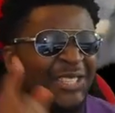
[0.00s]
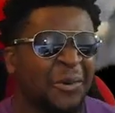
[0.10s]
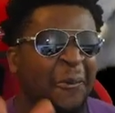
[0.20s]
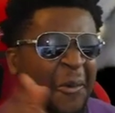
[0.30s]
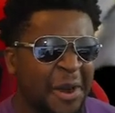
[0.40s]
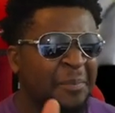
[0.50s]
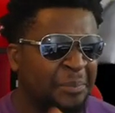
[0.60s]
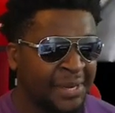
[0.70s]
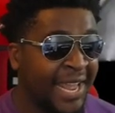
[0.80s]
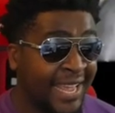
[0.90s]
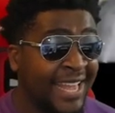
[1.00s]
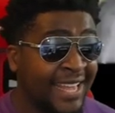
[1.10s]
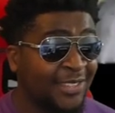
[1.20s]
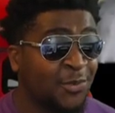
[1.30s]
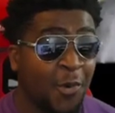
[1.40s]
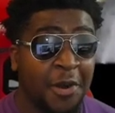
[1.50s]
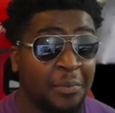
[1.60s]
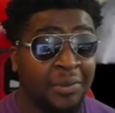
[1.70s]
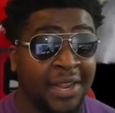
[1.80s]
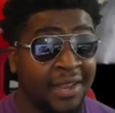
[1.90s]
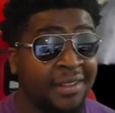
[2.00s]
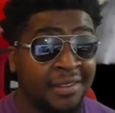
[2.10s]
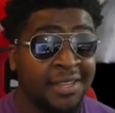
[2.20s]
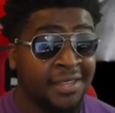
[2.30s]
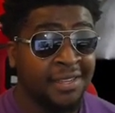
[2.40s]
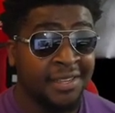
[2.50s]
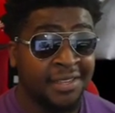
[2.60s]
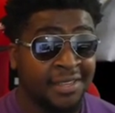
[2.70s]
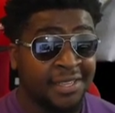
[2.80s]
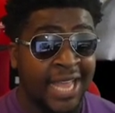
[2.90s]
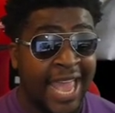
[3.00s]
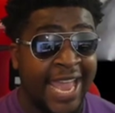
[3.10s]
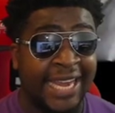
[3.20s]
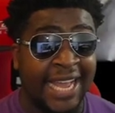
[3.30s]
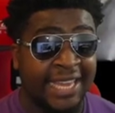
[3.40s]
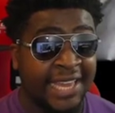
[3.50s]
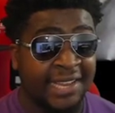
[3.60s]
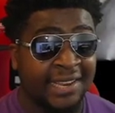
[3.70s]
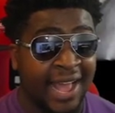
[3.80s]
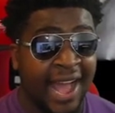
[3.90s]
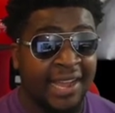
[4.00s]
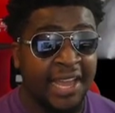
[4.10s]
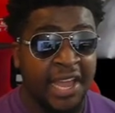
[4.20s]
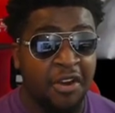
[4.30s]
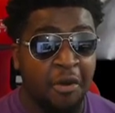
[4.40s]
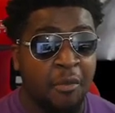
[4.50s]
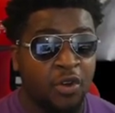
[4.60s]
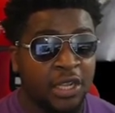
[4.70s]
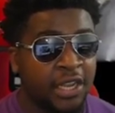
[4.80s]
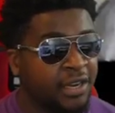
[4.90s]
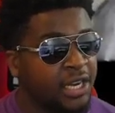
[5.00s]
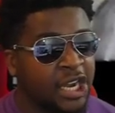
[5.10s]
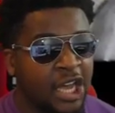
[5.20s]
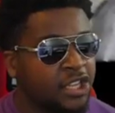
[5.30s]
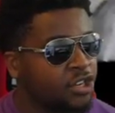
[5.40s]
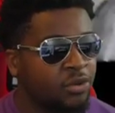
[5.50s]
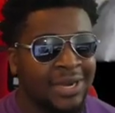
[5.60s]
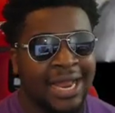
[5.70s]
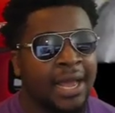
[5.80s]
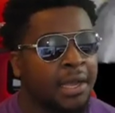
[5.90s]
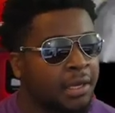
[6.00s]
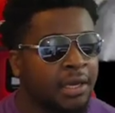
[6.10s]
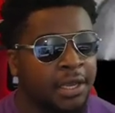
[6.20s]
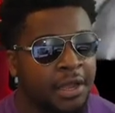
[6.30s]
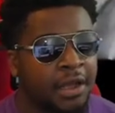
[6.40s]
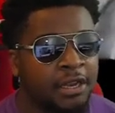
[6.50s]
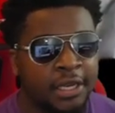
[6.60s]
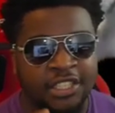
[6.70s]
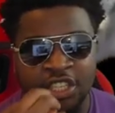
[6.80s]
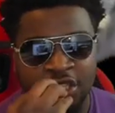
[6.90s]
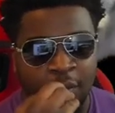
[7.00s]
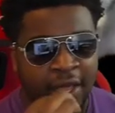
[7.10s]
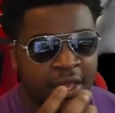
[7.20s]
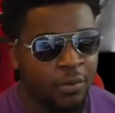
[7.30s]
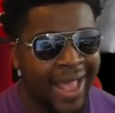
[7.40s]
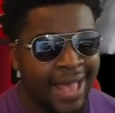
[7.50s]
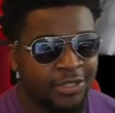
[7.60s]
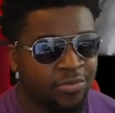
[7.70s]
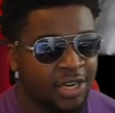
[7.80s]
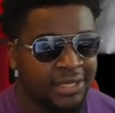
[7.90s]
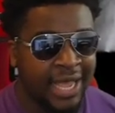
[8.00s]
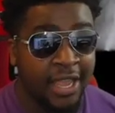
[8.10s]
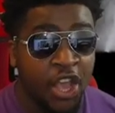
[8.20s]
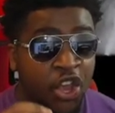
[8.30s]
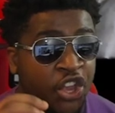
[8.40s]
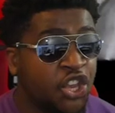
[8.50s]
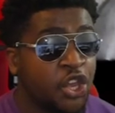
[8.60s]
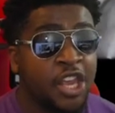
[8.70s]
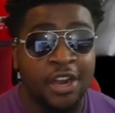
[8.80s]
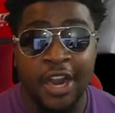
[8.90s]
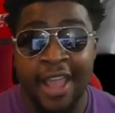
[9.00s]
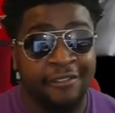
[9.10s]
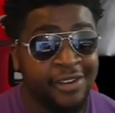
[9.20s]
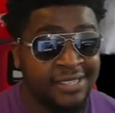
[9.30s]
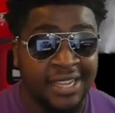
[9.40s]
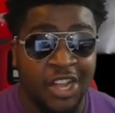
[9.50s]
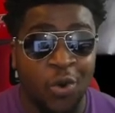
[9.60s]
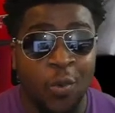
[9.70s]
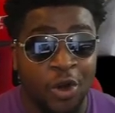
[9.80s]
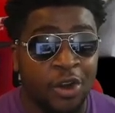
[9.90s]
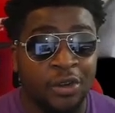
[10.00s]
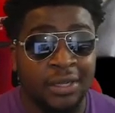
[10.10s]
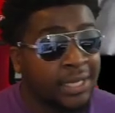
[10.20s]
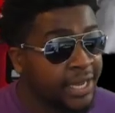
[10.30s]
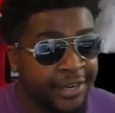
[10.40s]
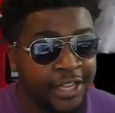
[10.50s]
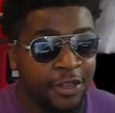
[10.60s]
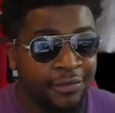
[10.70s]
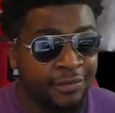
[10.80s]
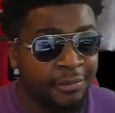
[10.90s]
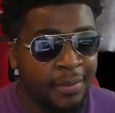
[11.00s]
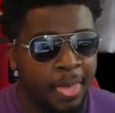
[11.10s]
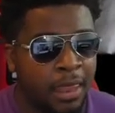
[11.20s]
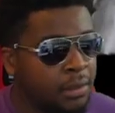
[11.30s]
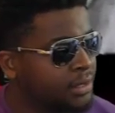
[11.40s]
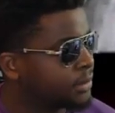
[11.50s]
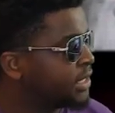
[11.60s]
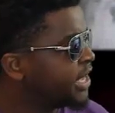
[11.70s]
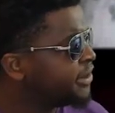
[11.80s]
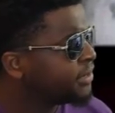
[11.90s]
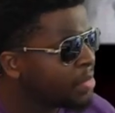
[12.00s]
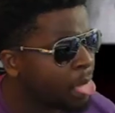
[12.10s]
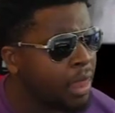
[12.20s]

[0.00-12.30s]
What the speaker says: The wordplay, his wordplay. And I can I could hear him more clear than the other dude. Not like I couldn't hear. Just the way he raps, bro. It's like you hear every single word clearly. You feel me? It's clear.